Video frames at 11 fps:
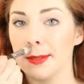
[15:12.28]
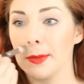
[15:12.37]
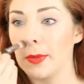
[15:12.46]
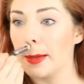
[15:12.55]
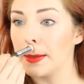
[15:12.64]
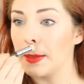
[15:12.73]
do
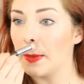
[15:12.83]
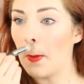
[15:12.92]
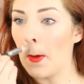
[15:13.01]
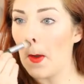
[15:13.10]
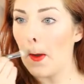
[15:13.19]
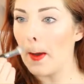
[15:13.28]
that too.
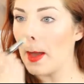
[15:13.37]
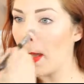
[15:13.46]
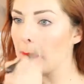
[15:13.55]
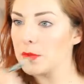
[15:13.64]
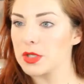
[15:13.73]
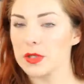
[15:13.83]

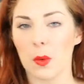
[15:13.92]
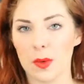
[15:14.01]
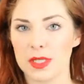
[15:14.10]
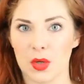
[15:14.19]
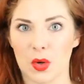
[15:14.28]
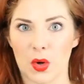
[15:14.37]
I'm just
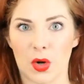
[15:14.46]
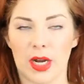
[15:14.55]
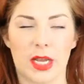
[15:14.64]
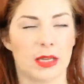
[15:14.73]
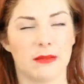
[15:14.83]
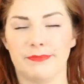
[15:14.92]
always in a
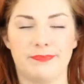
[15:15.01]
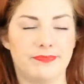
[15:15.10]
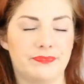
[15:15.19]
hurry and